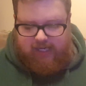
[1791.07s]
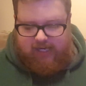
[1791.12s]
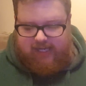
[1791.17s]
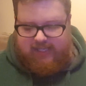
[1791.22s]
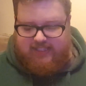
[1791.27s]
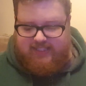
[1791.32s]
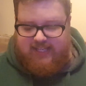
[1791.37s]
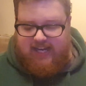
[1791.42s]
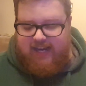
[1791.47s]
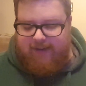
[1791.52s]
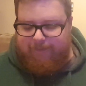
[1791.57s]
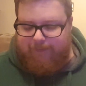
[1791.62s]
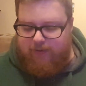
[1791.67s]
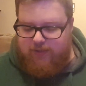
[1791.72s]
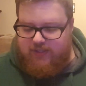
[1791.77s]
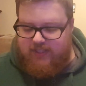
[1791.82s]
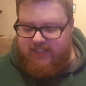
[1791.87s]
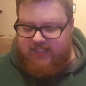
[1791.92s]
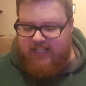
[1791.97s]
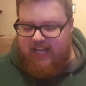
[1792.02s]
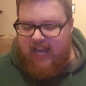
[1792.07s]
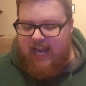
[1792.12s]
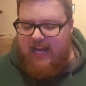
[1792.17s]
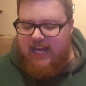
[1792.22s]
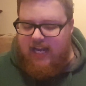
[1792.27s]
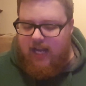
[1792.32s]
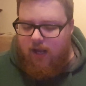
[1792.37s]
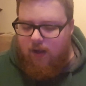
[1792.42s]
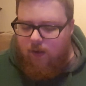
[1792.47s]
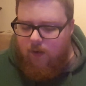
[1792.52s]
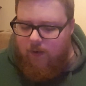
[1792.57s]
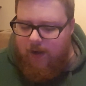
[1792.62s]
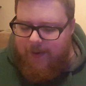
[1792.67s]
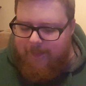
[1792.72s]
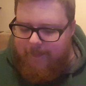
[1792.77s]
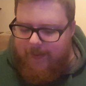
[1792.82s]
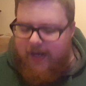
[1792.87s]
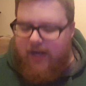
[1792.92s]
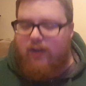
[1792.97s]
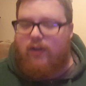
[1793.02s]
And Zayn versus KO
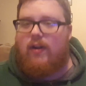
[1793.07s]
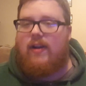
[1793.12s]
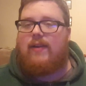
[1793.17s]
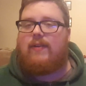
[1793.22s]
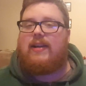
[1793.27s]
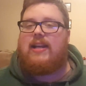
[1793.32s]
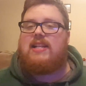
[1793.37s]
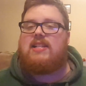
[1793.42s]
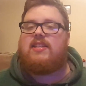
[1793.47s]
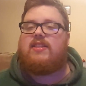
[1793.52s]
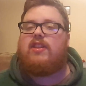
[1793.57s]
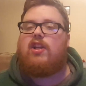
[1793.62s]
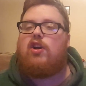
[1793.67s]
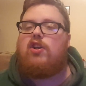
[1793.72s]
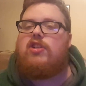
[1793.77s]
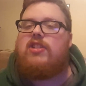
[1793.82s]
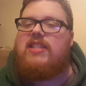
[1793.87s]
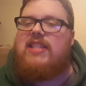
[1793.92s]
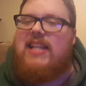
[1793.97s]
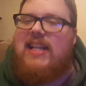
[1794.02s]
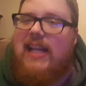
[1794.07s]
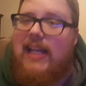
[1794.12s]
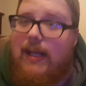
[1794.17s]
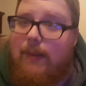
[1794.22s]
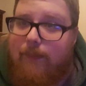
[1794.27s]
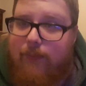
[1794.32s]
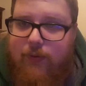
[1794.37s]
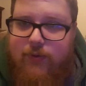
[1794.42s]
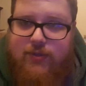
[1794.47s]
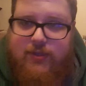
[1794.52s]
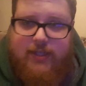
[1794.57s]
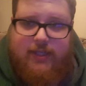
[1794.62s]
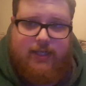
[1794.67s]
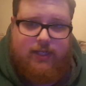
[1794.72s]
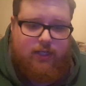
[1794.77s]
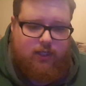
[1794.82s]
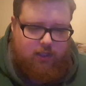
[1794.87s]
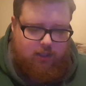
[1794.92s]
at Battleground gets 13%.